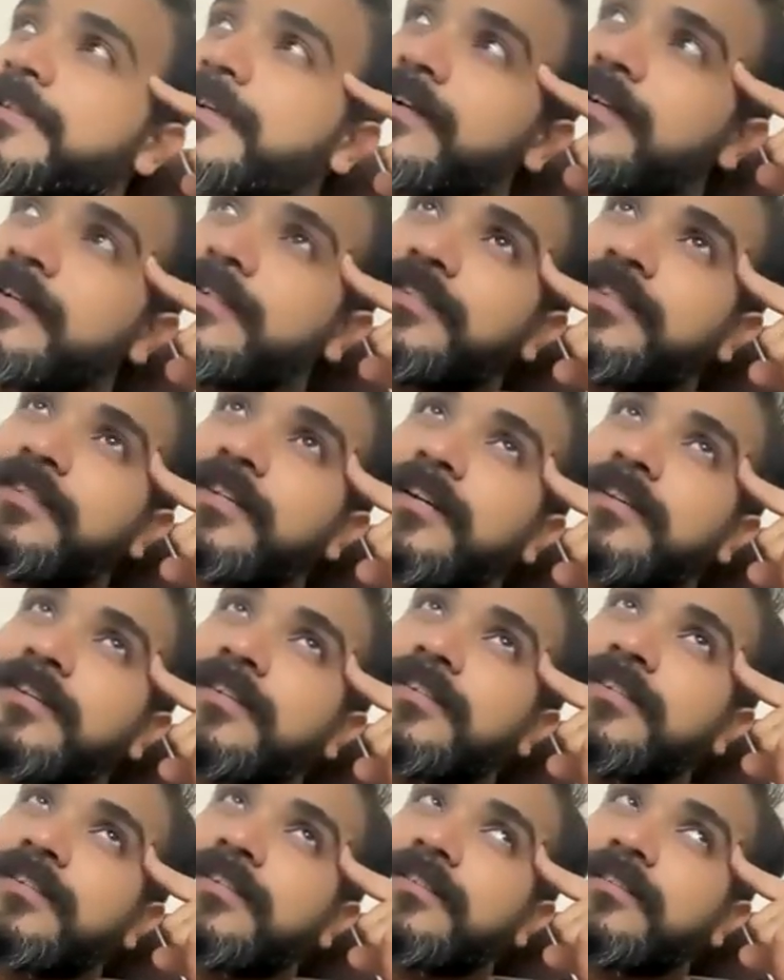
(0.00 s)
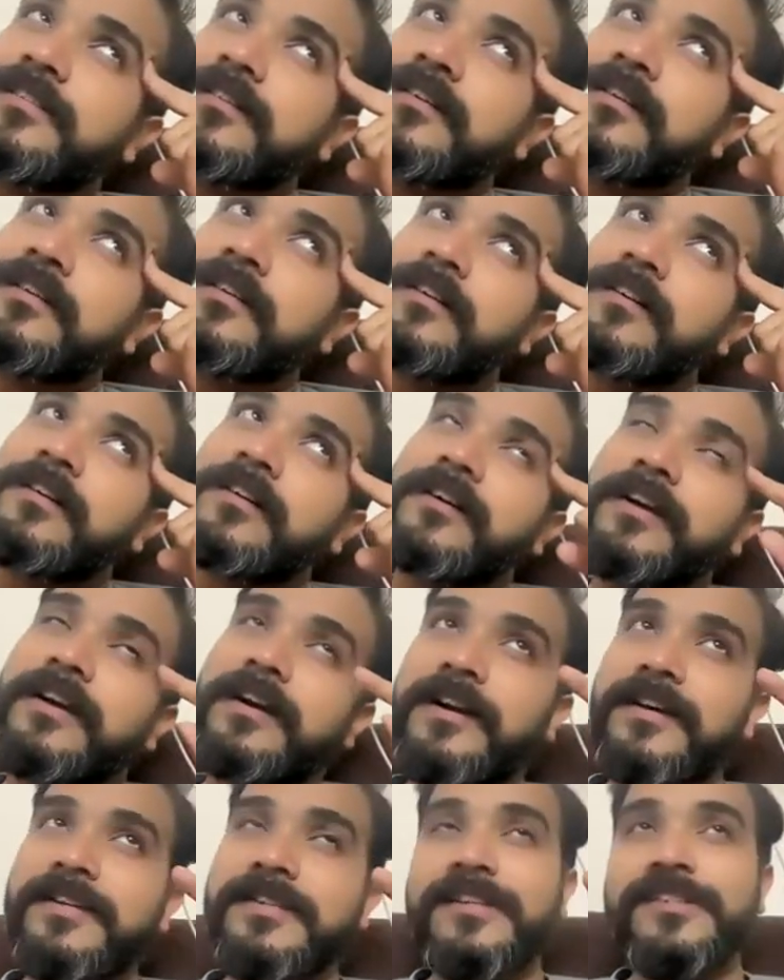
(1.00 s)
it
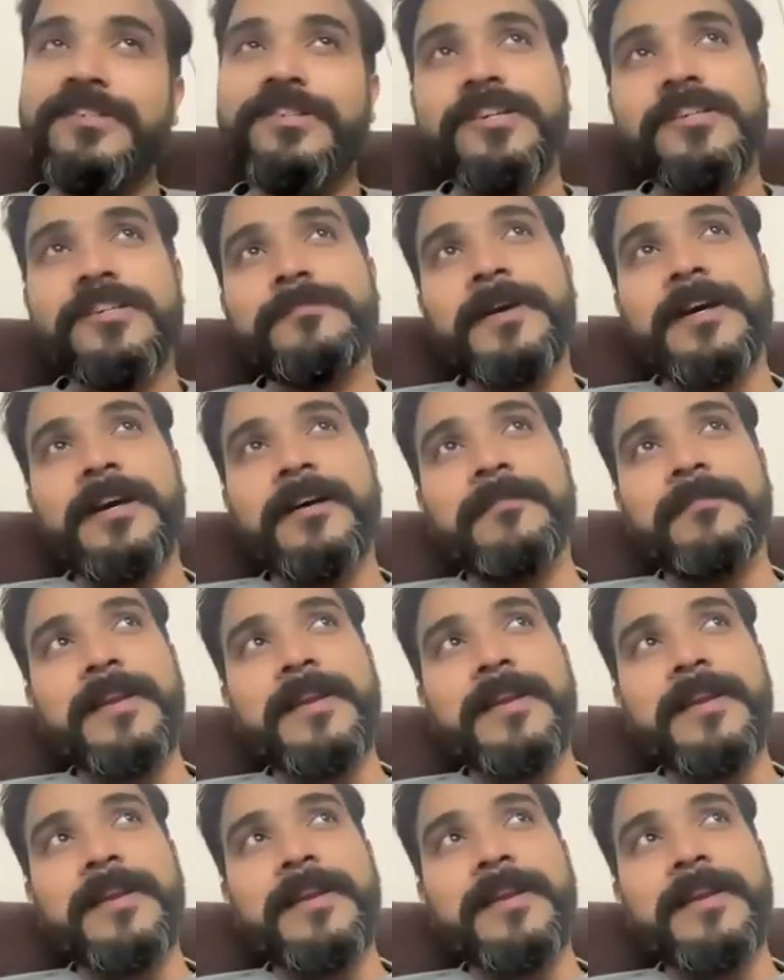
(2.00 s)
doesn't just become